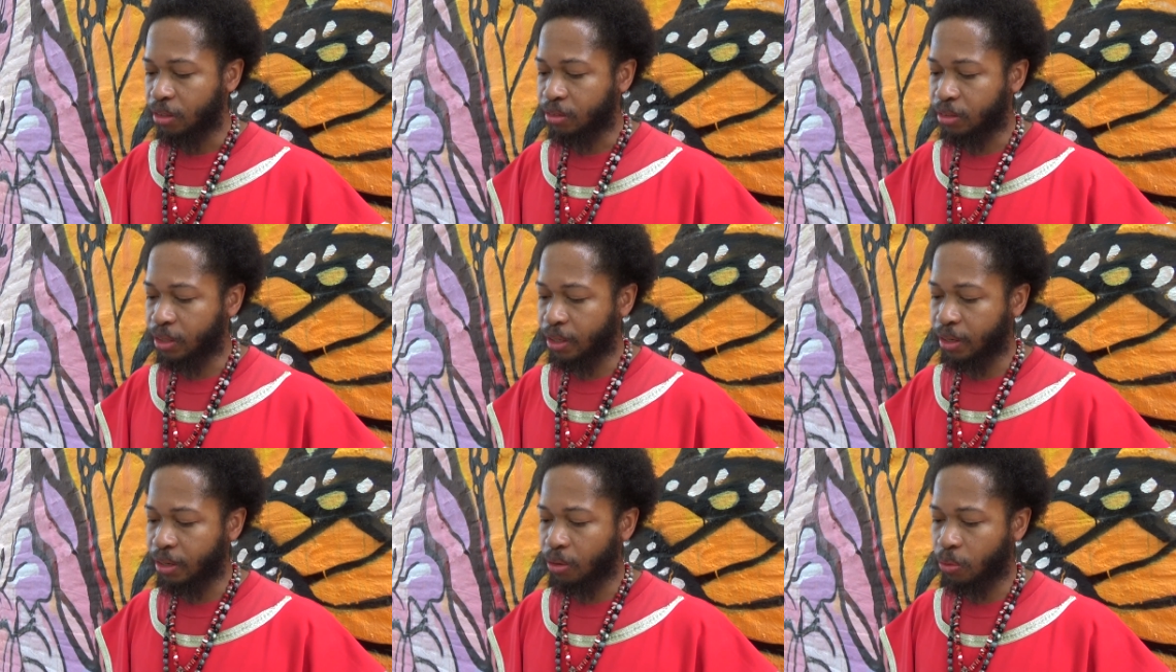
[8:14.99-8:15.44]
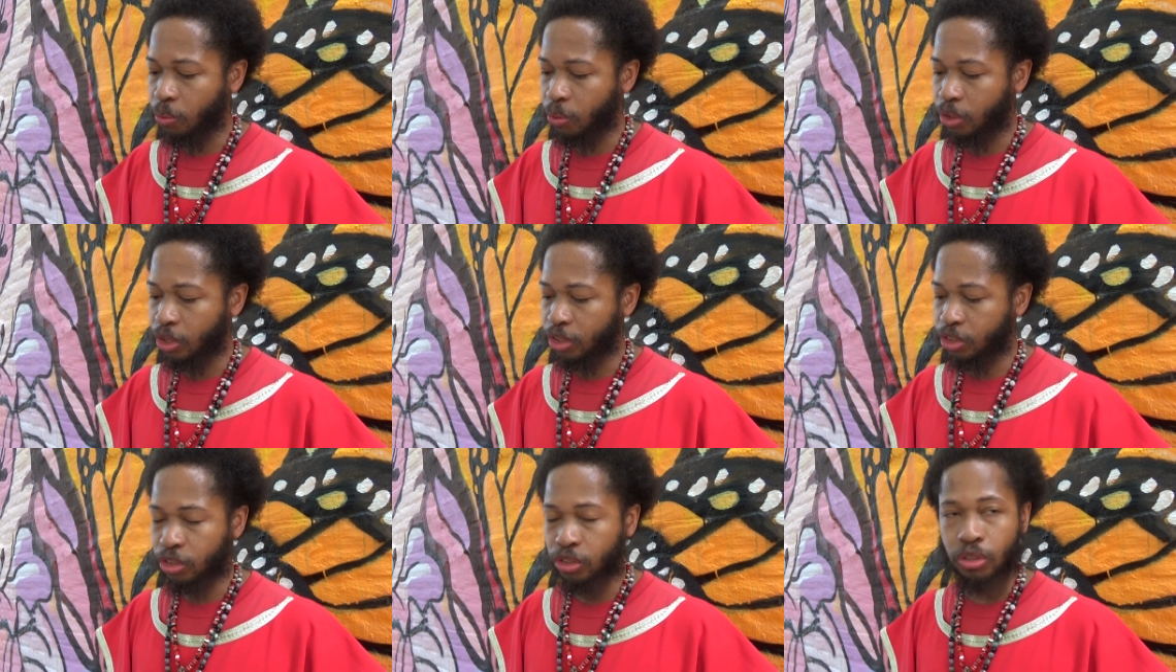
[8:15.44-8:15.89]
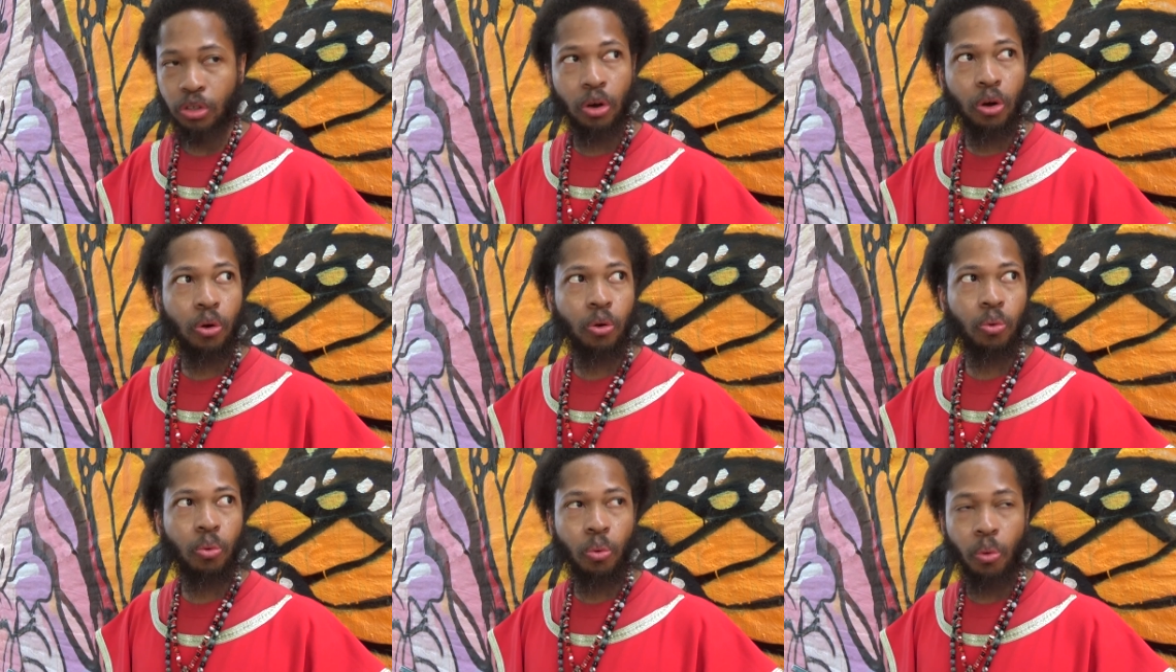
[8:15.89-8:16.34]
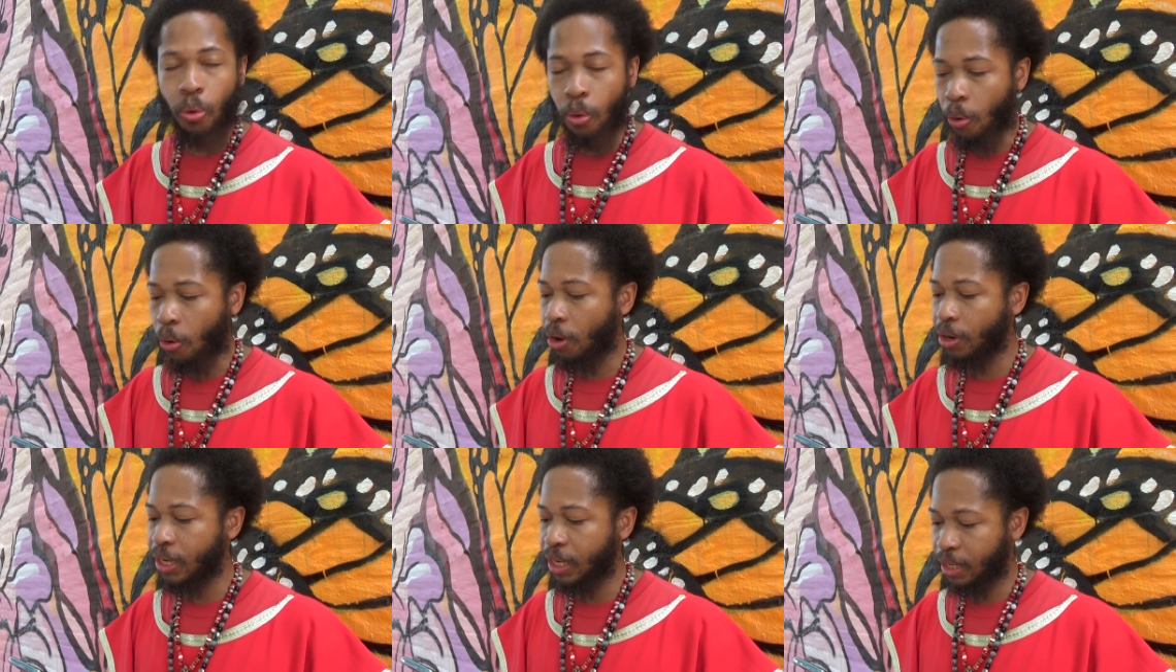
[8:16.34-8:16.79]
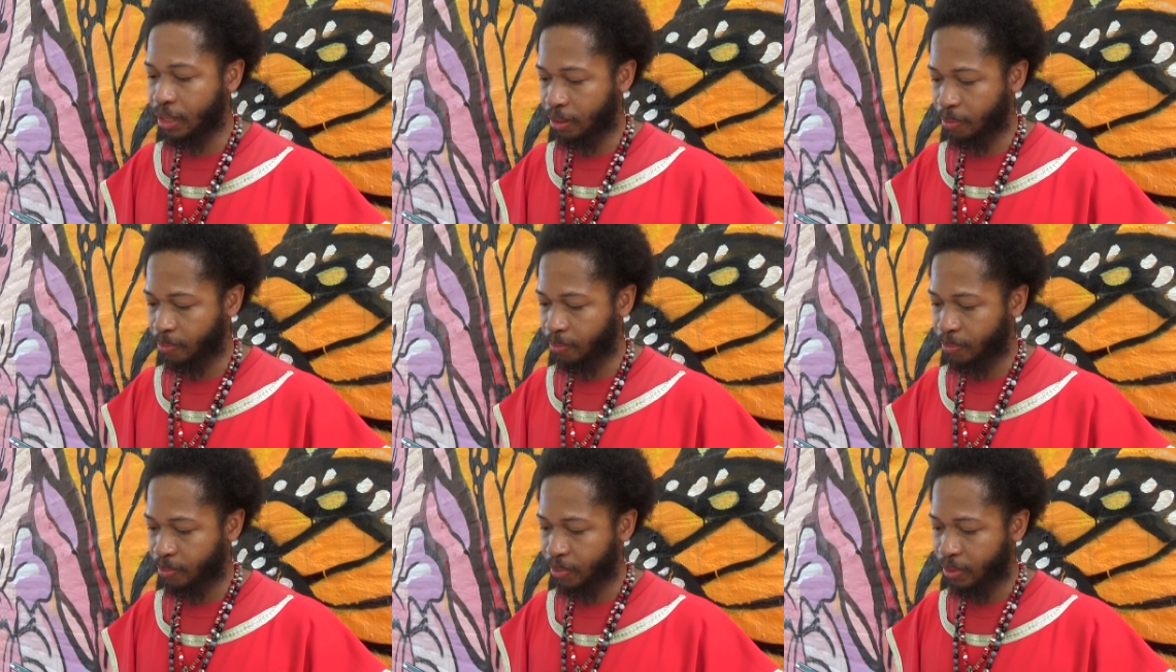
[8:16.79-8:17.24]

there was no warning.